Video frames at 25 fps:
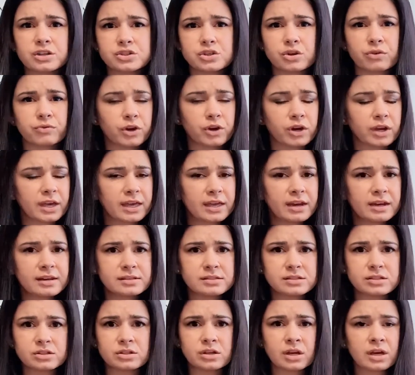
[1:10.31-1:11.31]
So if your kid
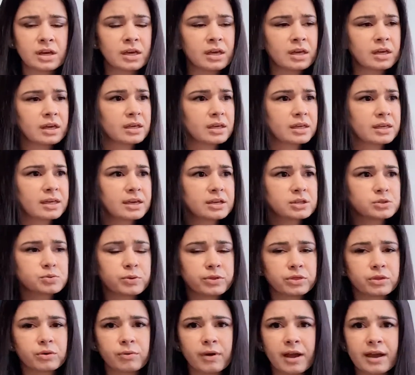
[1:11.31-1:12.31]
is kicks
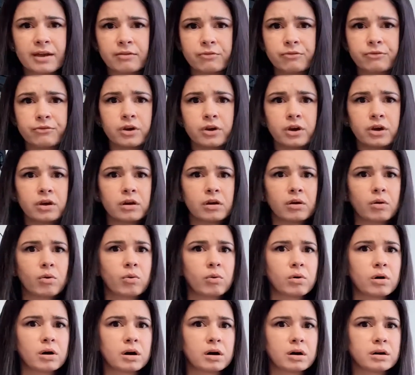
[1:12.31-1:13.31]
with the right foot
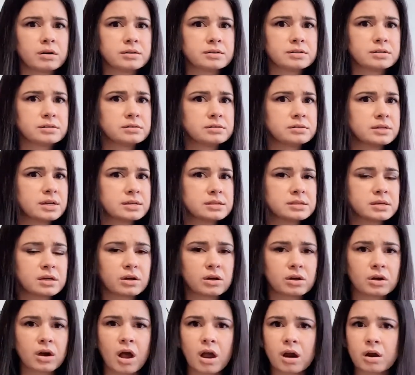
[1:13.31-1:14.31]
or does a
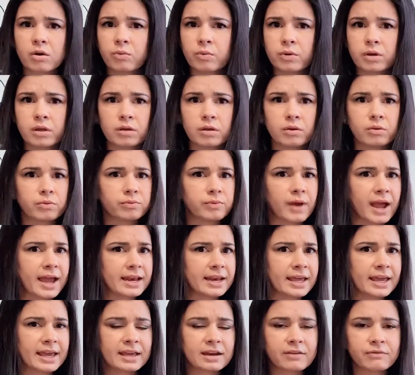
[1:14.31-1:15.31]
cartwheel
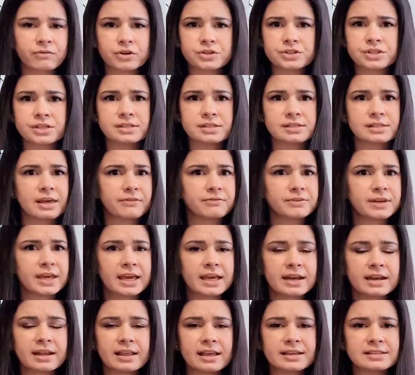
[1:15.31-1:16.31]
right-handed versus
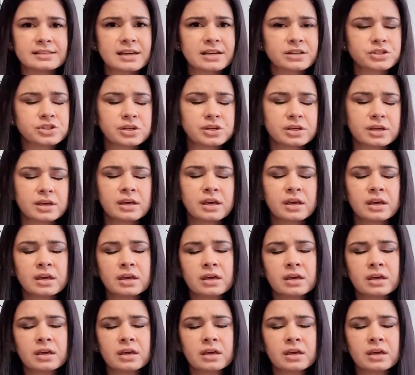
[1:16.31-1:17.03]
left-handed, that's actually